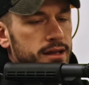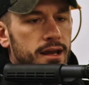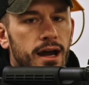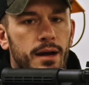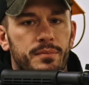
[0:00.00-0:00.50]
the
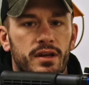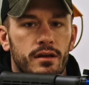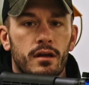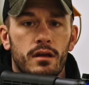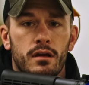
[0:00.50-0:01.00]

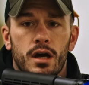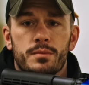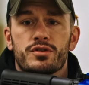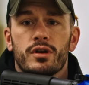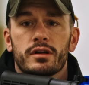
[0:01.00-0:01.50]
optic
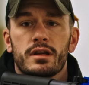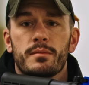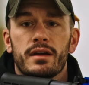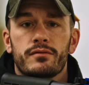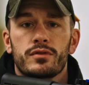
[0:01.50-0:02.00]
obstructing
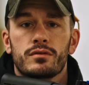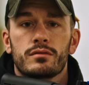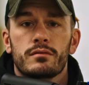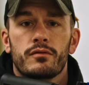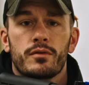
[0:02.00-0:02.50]
my view
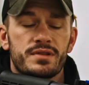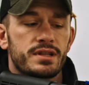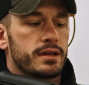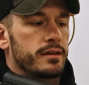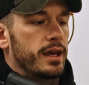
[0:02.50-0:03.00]
from
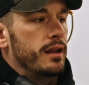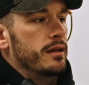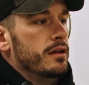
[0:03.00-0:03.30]
seeing that.